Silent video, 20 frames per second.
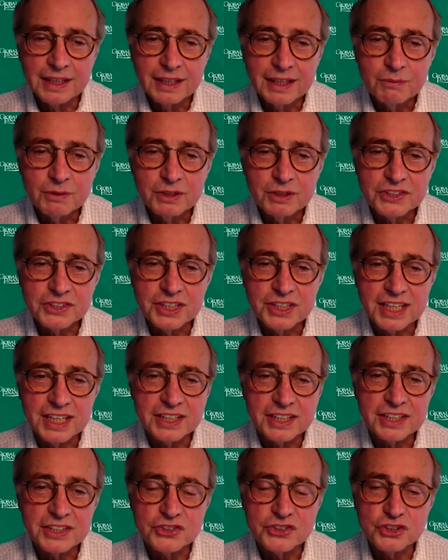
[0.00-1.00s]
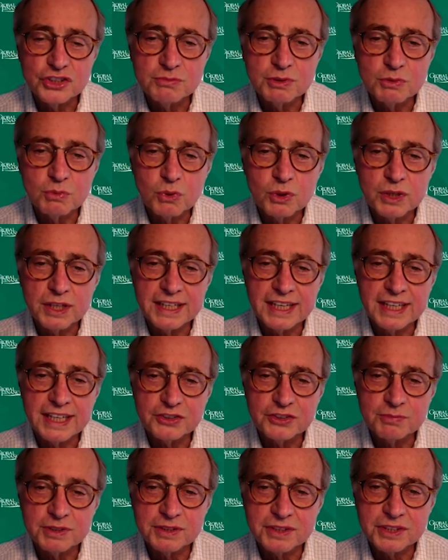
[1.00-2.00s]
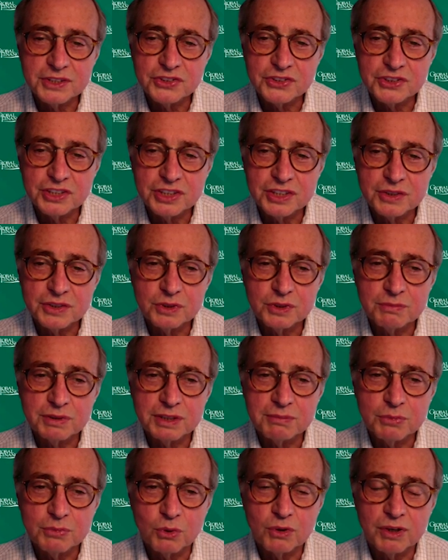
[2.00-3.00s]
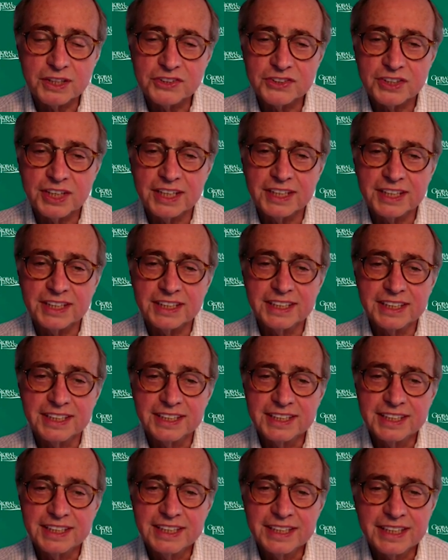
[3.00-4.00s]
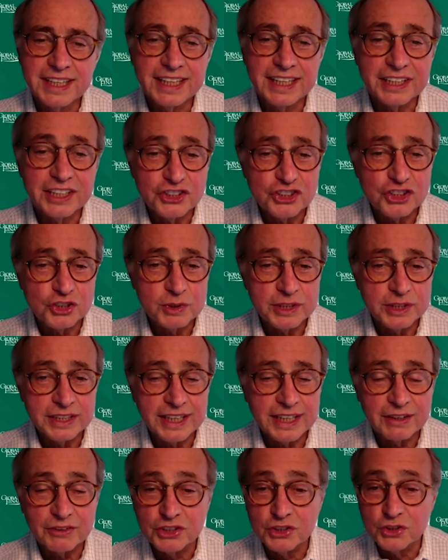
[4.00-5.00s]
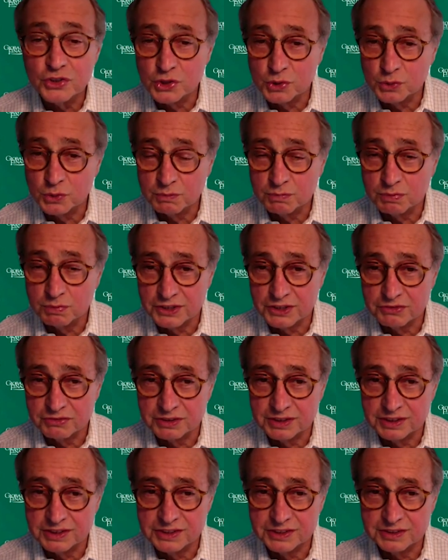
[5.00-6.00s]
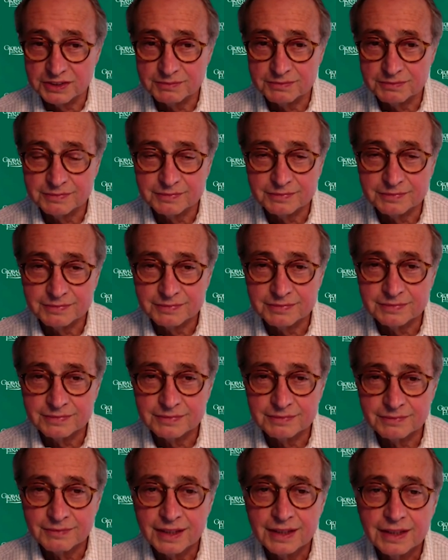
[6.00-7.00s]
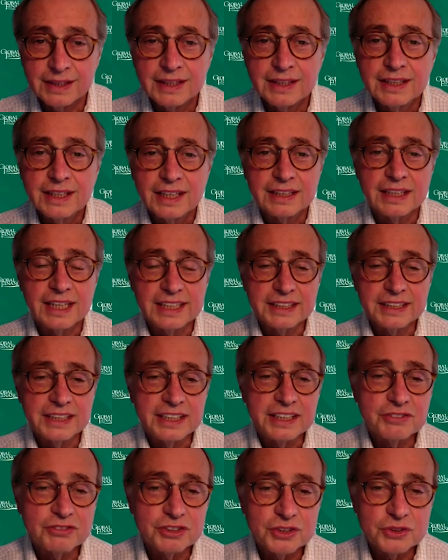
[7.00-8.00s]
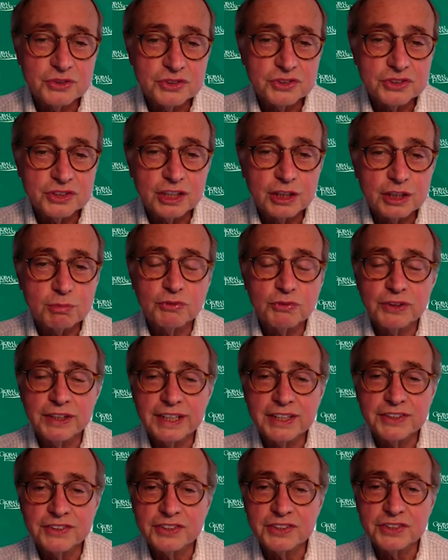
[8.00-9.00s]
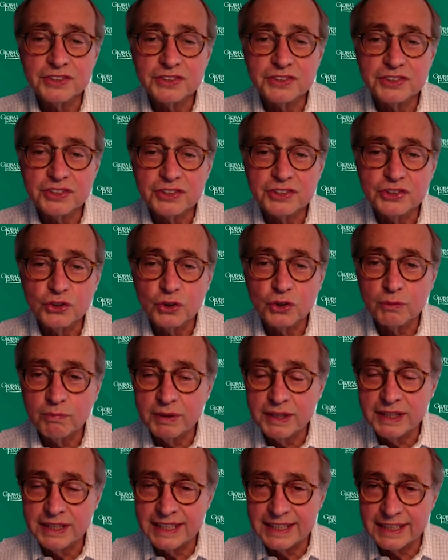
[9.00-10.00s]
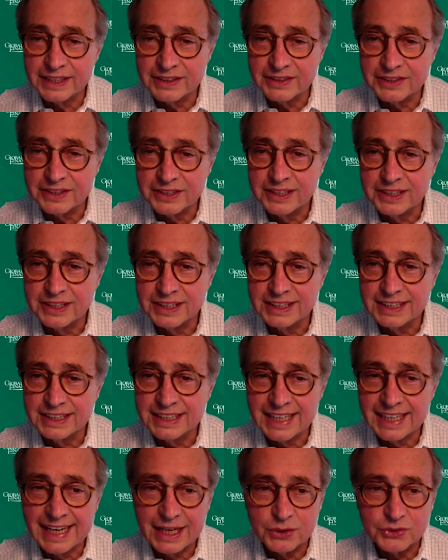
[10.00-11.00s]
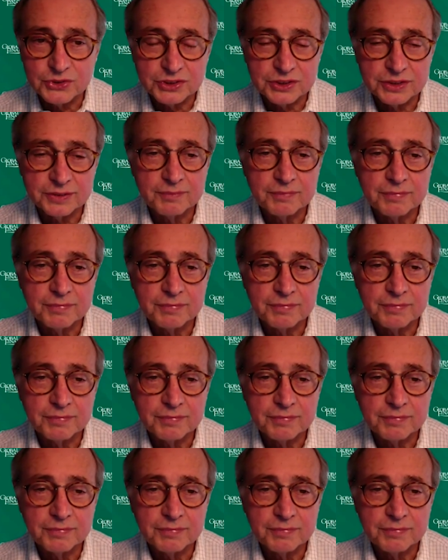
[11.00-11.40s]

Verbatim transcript: We decided a Zoom award announcement this year would be more exciting than issuing our usual press release. I'd like to introduce Global Finance's European editor, Anita Hauser,